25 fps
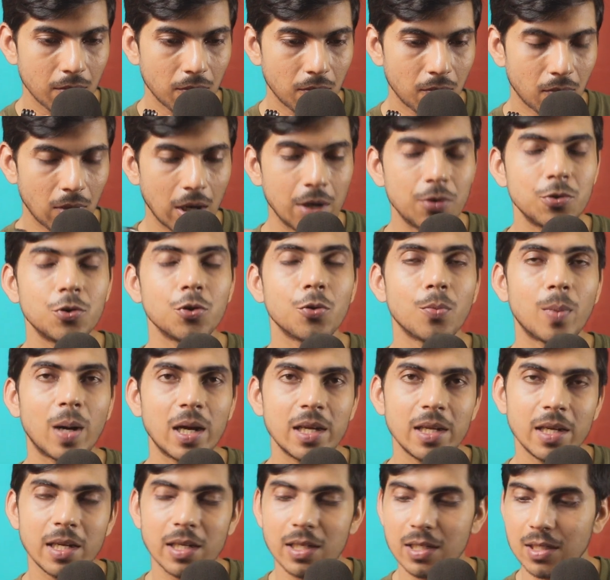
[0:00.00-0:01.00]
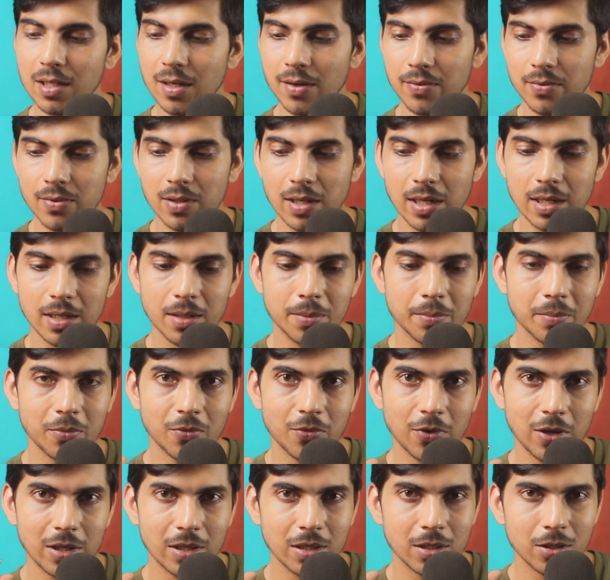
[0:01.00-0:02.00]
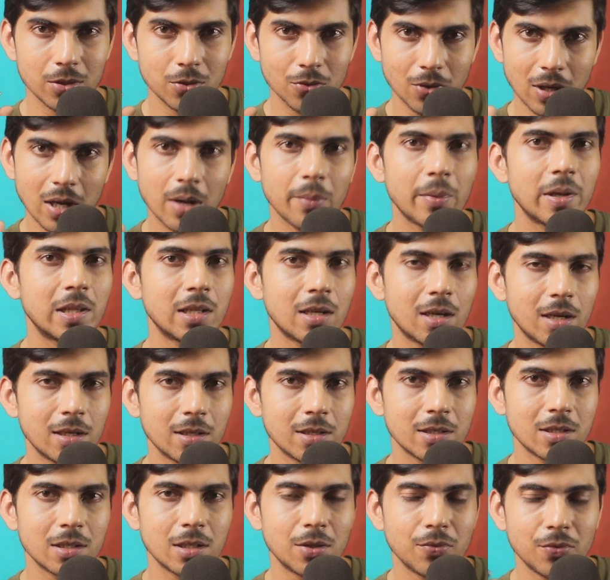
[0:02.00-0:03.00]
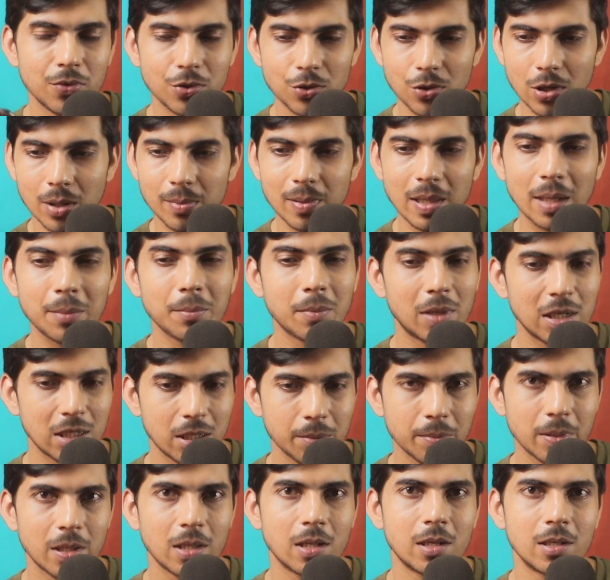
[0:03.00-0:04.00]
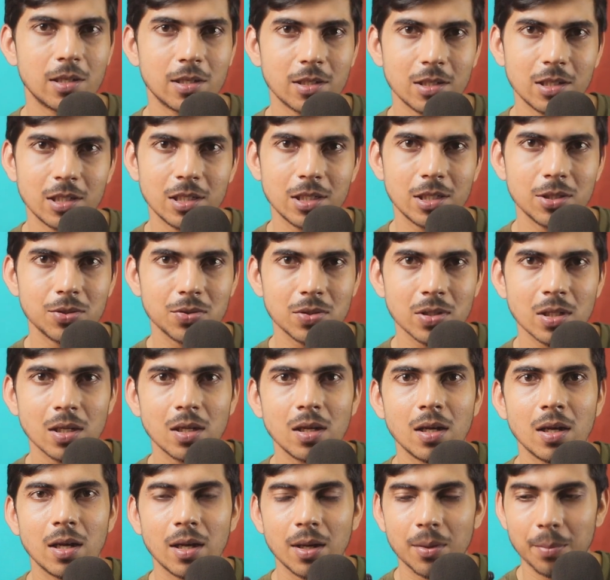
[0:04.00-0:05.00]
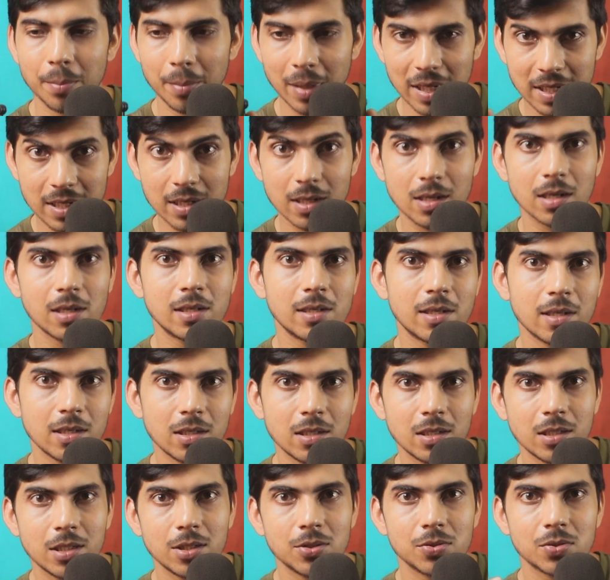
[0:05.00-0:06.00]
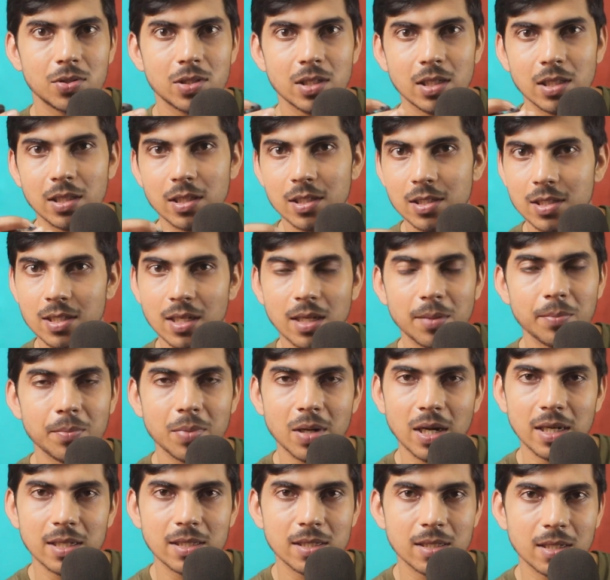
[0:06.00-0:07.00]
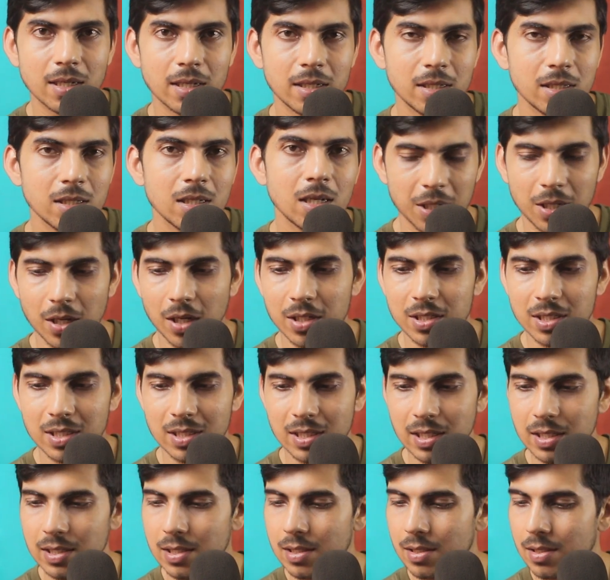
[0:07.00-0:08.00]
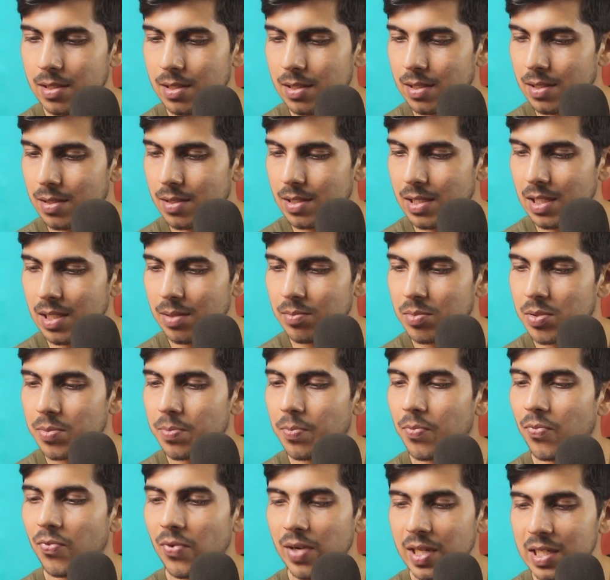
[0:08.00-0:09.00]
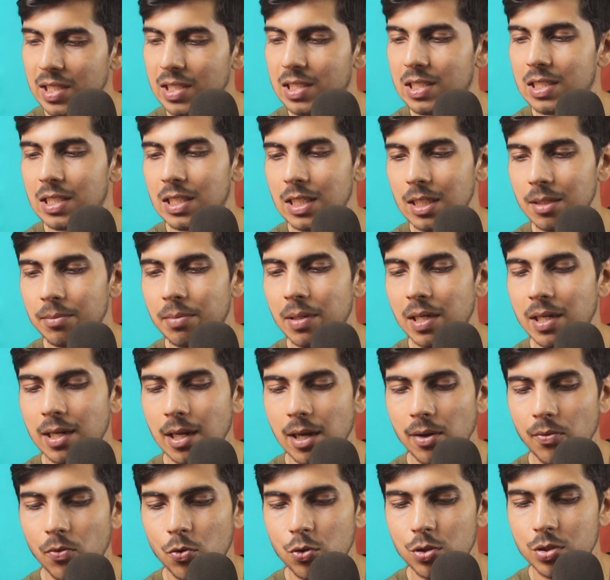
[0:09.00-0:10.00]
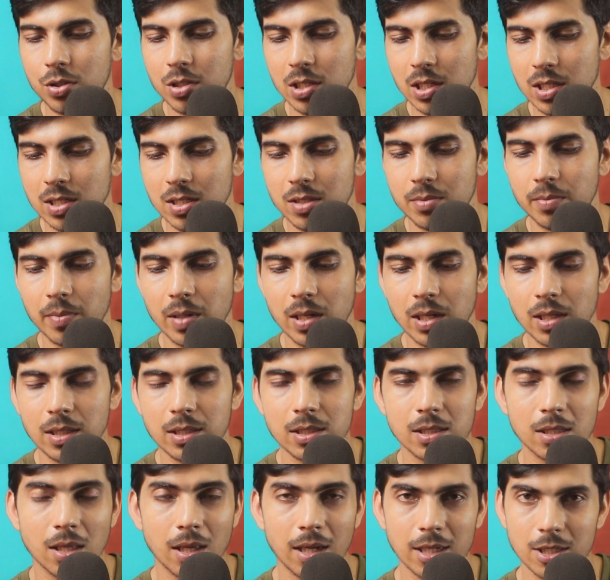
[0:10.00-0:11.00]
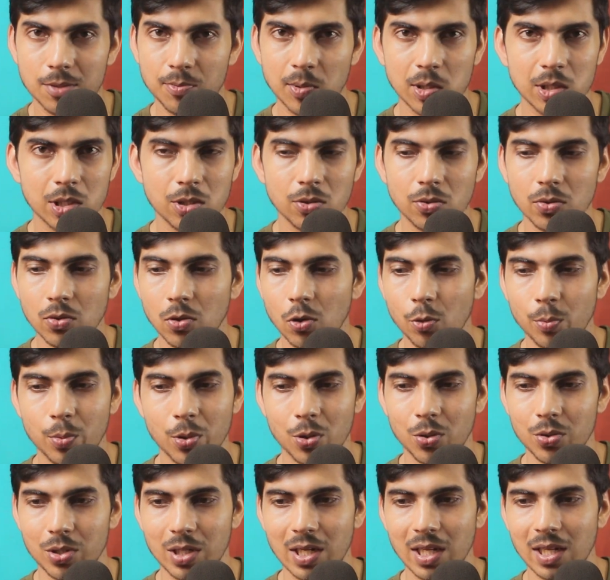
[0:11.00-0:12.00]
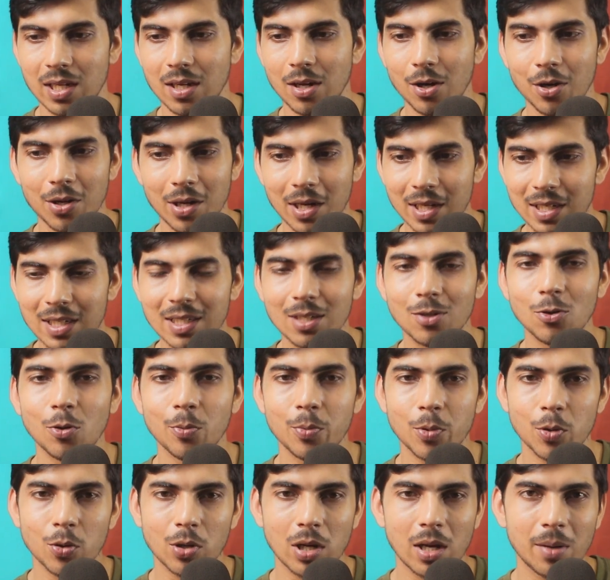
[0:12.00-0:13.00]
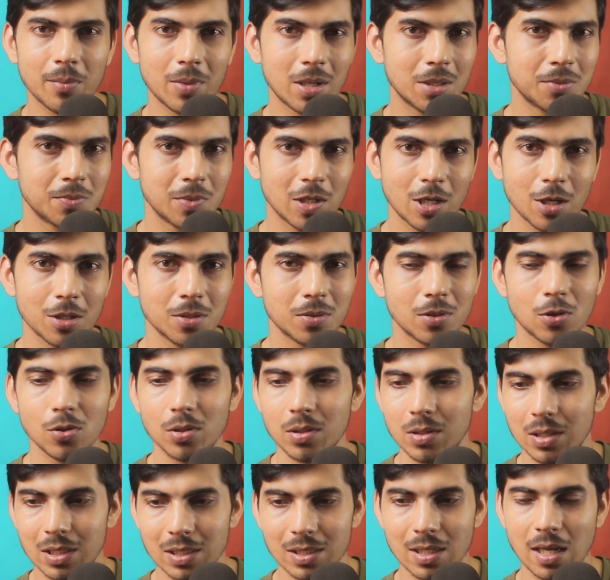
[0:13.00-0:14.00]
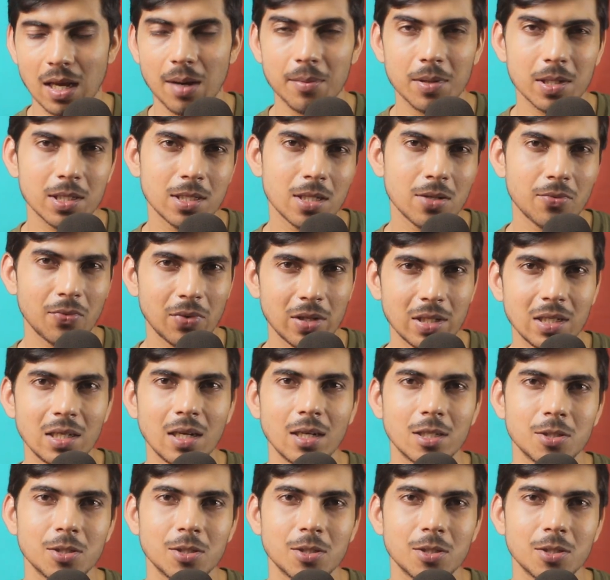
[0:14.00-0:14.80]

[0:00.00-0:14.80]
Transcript: why would you buy any of that when you have an alternative? You have like multiple alternatives, better alternatives in the same price range. Because this seems very cheap, and I won't trust my expensive GoPro 10 or any GoPro cameras, because these cameras are very